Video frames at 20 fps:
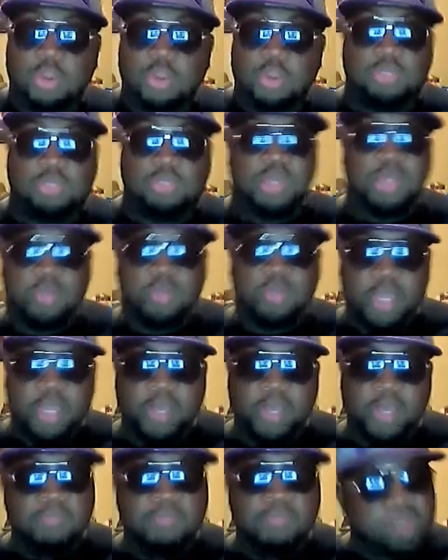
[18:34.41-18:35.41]
So I'm like,
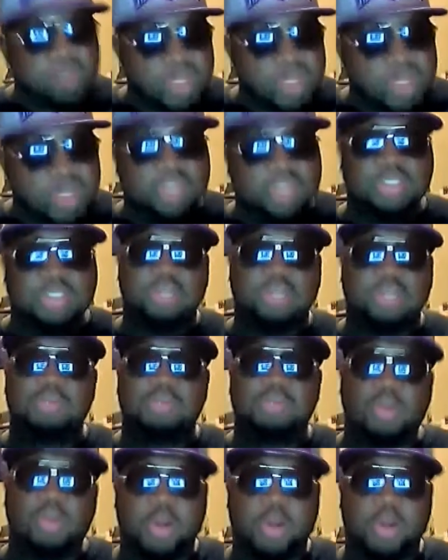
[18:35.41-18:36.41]
okay, this is gonna be
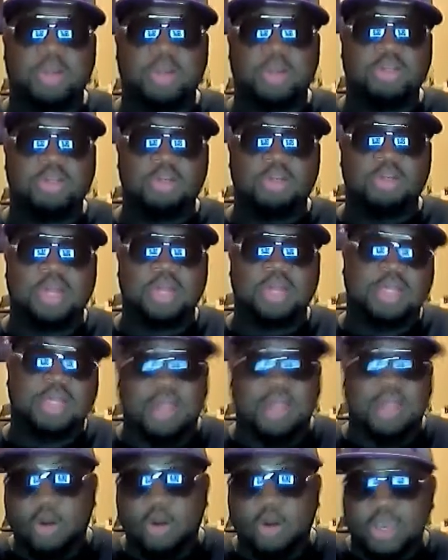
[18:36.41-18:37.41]
quite, a, you know, not a
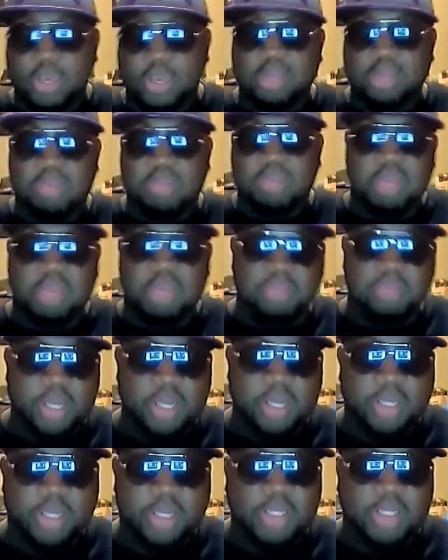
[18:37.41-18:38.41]
long anime,
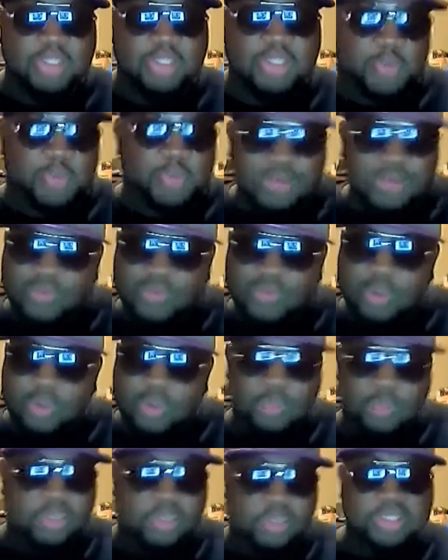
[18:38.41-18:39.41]
but 24,
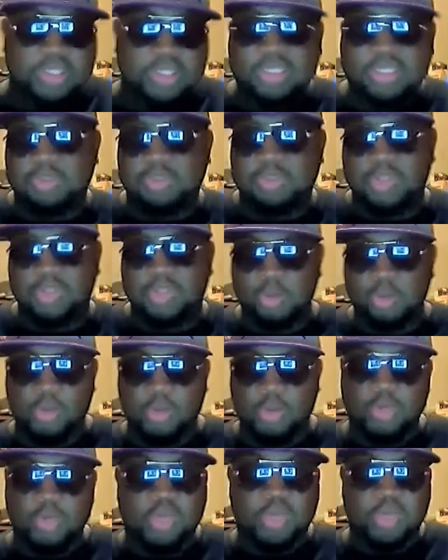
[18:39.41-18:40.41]
26 episode
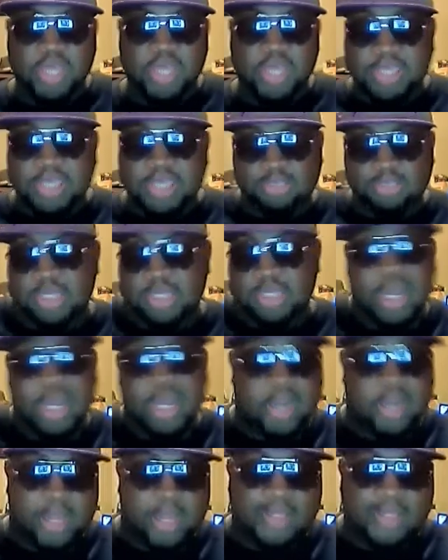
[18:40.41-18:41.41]
one. You can get some shit out
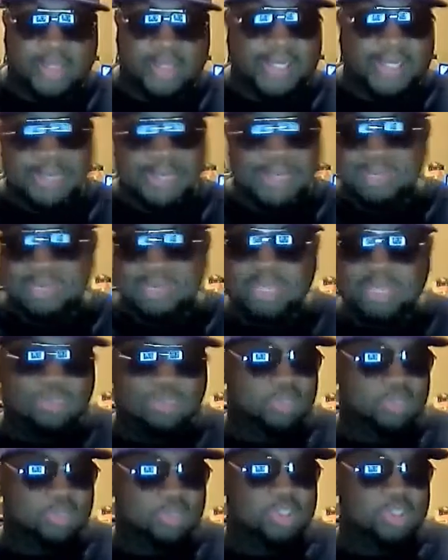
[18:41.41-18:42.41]
of that. But this
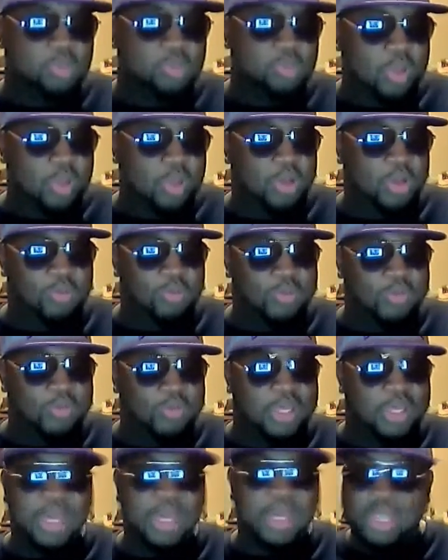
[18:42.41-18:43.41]
one's only 12
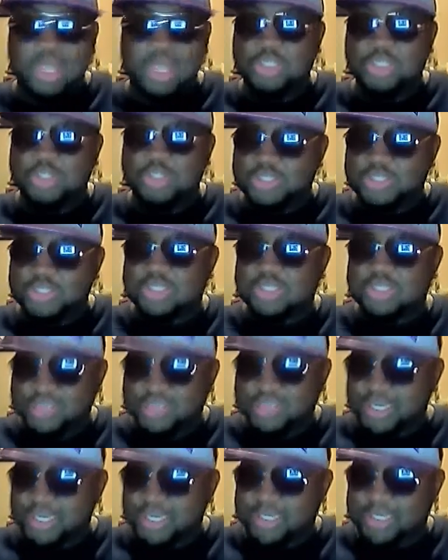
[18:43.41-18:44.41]
and that should
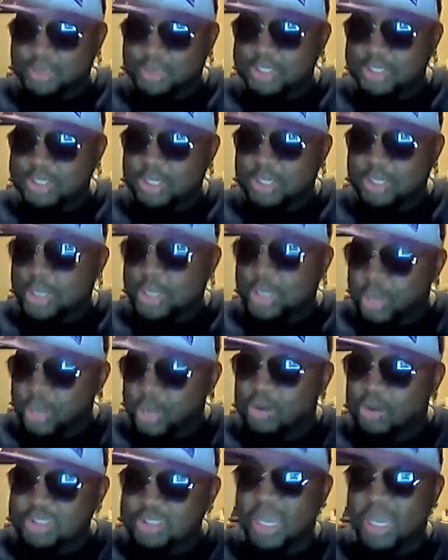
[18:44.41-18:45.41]
take you know it took a
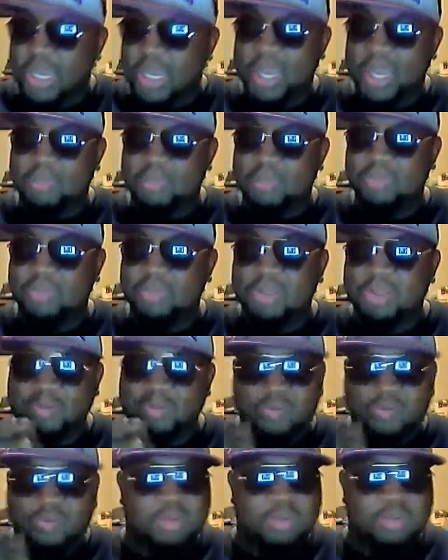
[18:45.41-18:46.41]
long time
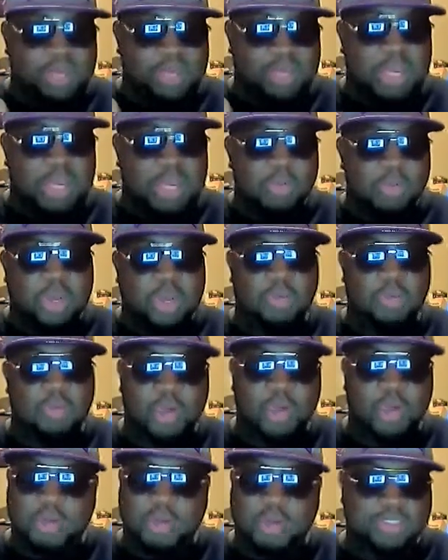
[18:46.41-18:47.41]
for them to get where they were,
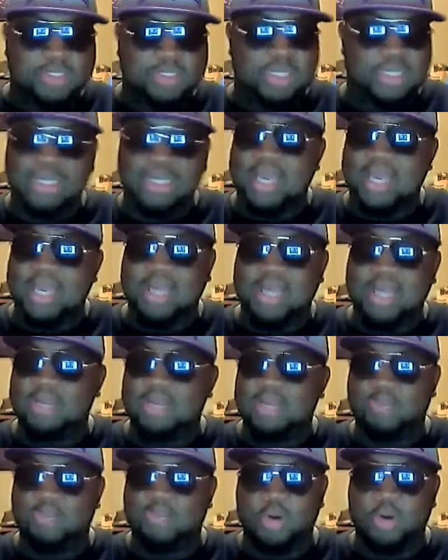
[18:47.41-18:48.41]
and I was just like, yeah, it
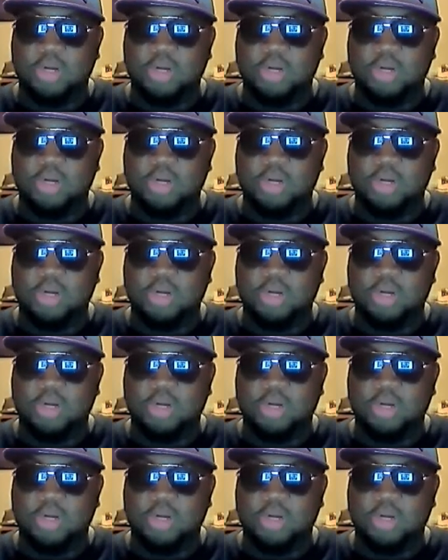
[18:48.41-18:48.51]
didn't work.